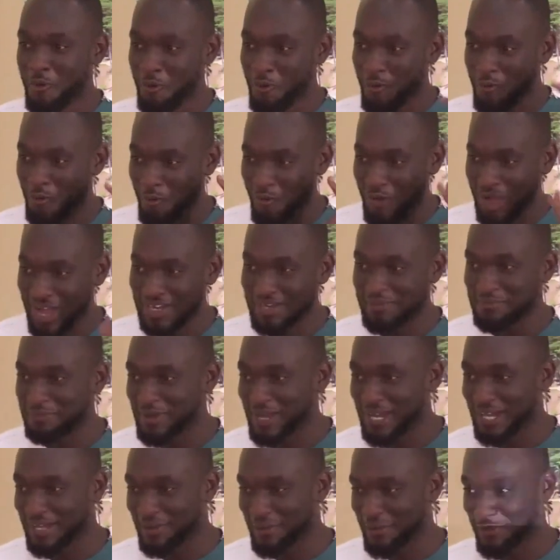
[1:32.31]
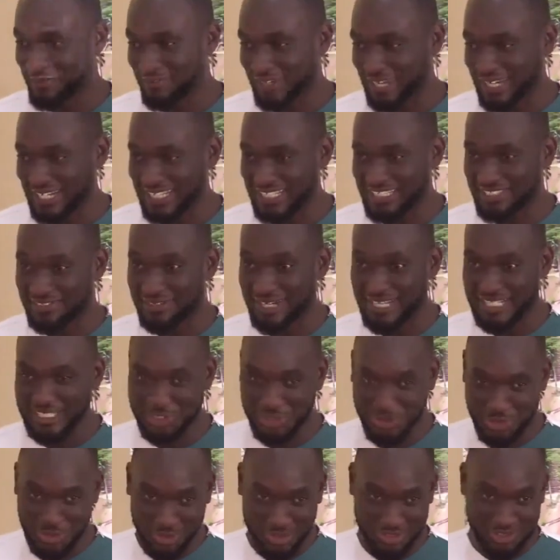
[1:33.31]
one bag of Nana's rice,
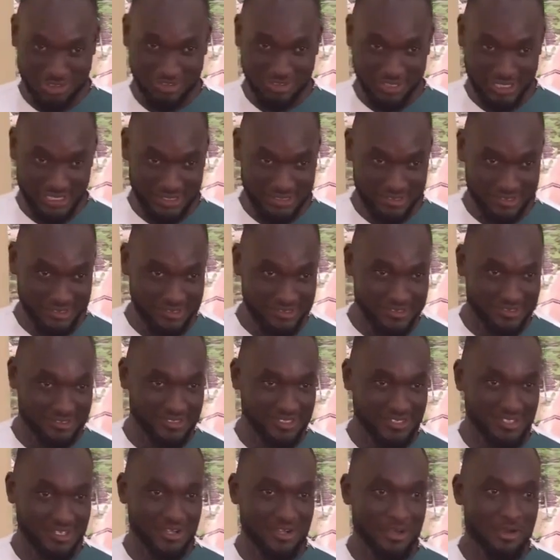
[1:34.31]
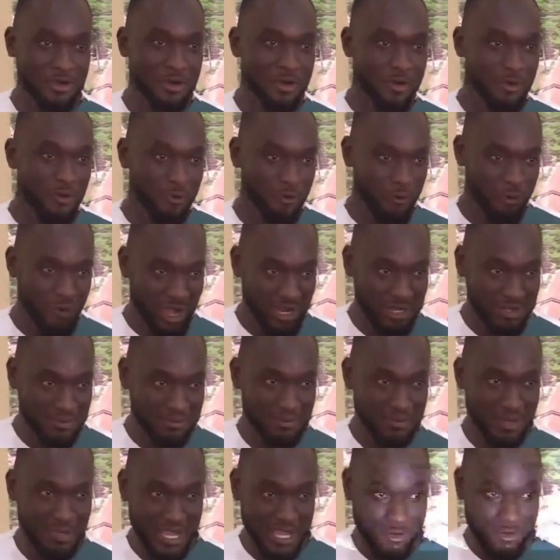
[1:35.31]
short grain, one
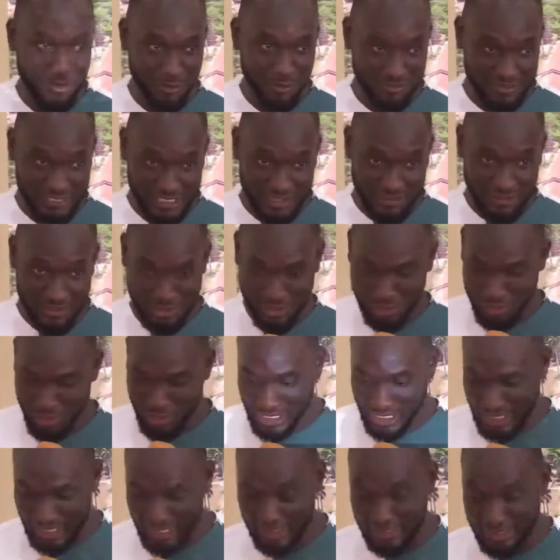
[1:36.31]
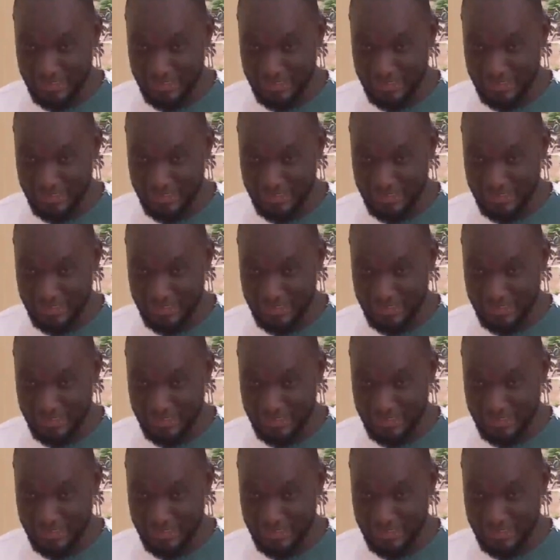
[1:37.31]
bag of siri soya,